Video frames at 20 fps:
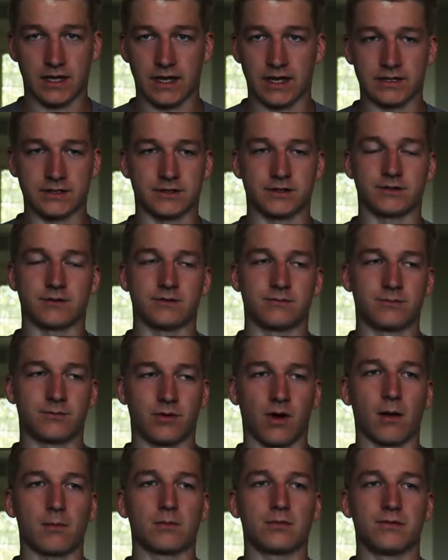as you
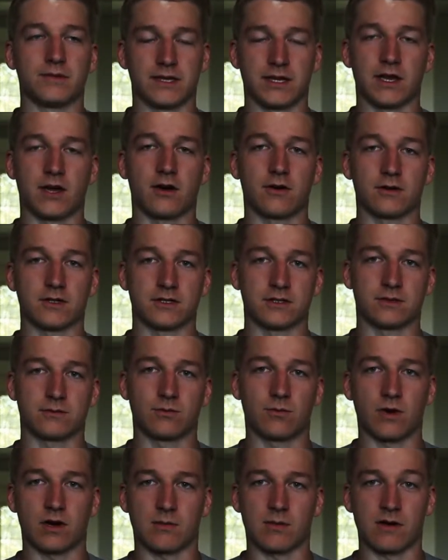probably know, is
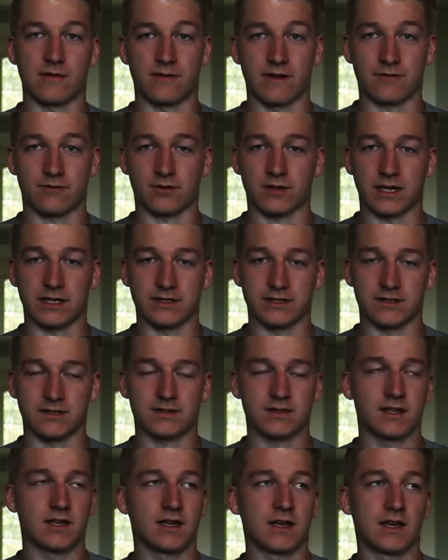one of my favorite
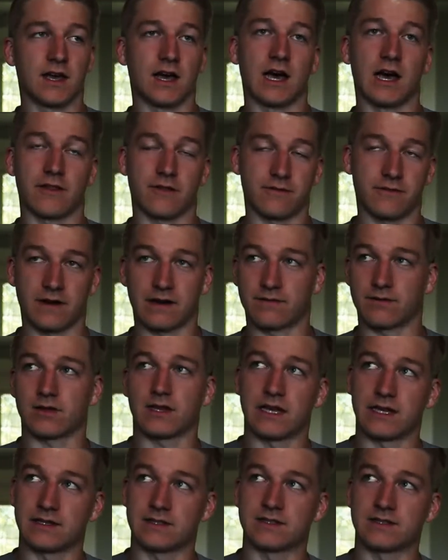lenses. Other favorite
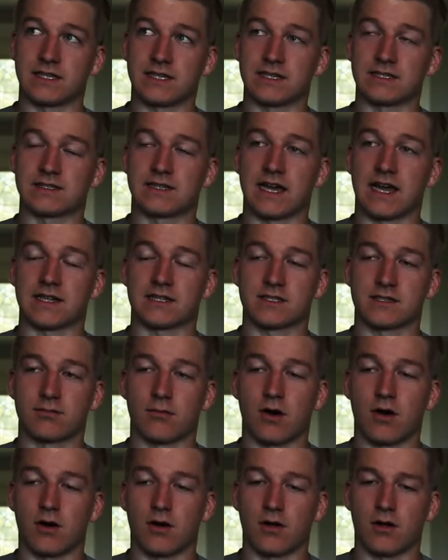lens is that
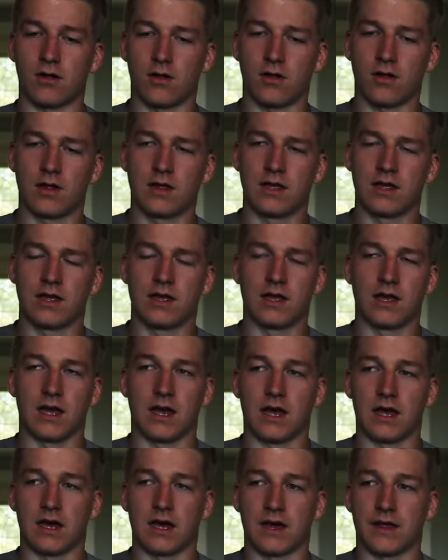small
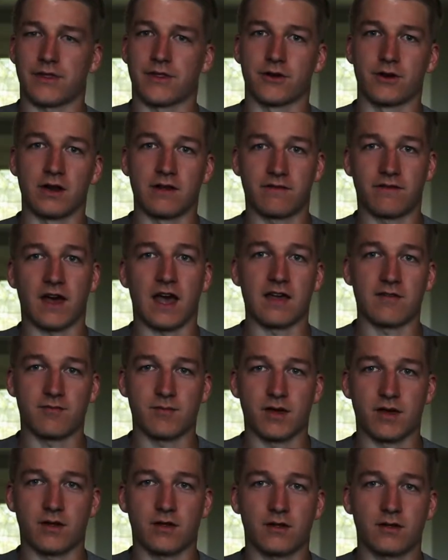35
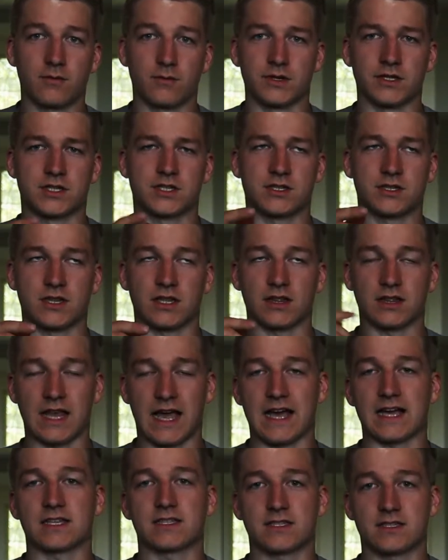mil, which the
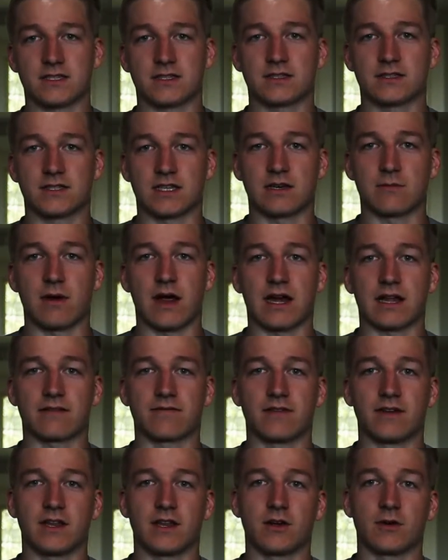last cinematic
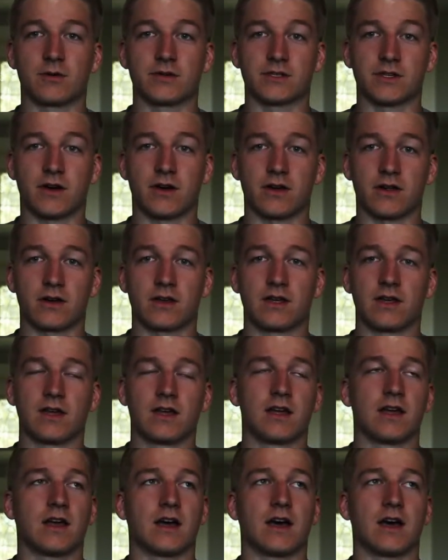video was on.
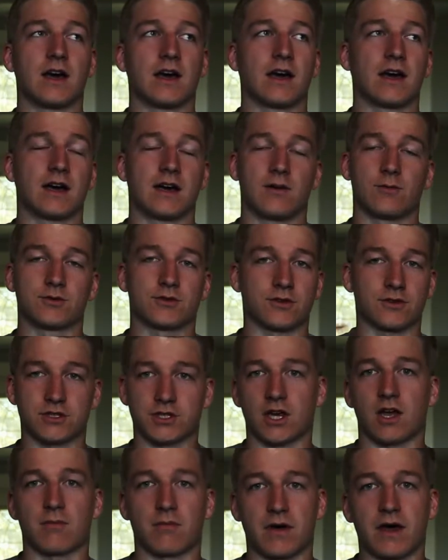It was all
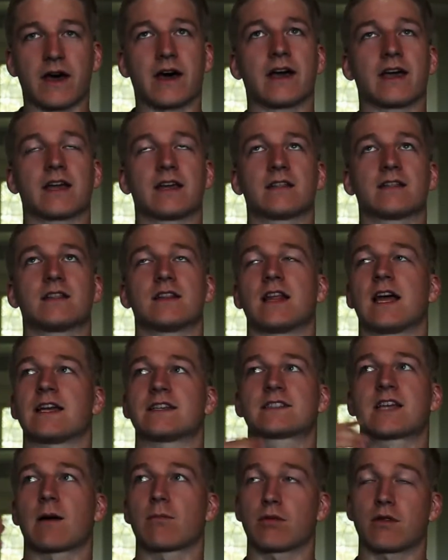shot by. The
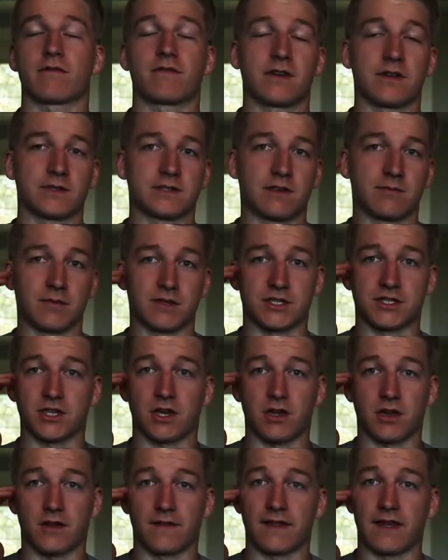last couple of videos have been
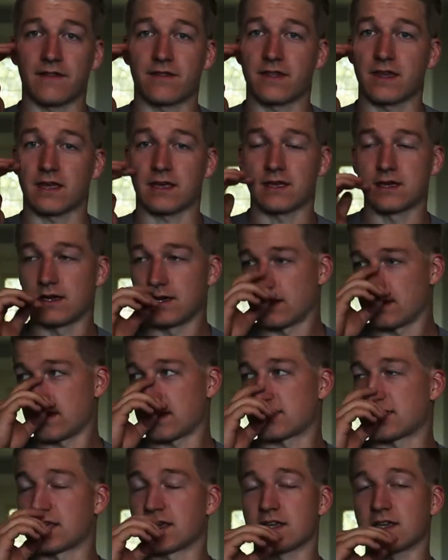shot on that thing.
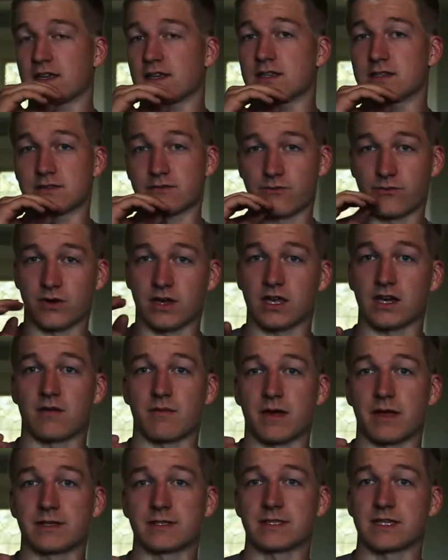That thing is freaking
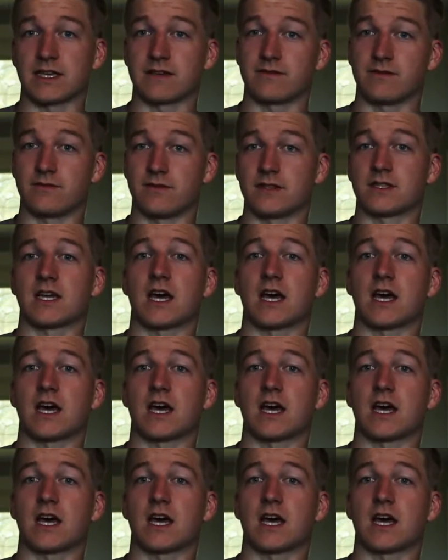amazing if you have the